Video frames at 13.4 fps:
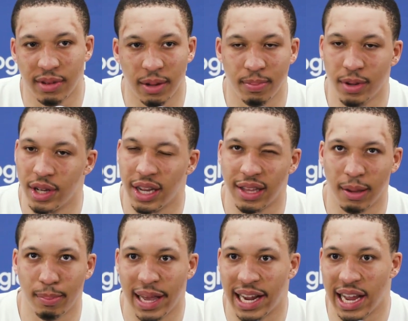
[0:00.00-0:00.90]
They put, I
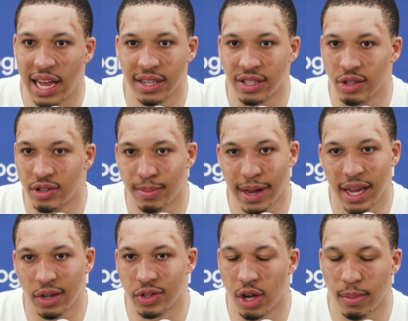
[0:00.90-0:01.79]
think, Pat Connaughton or
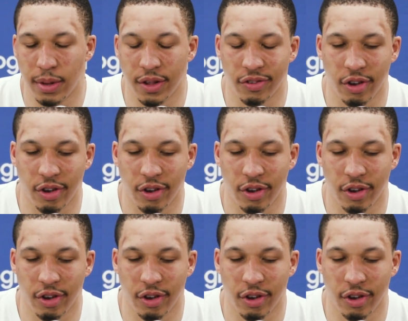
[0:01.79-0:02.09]
somebody else on me.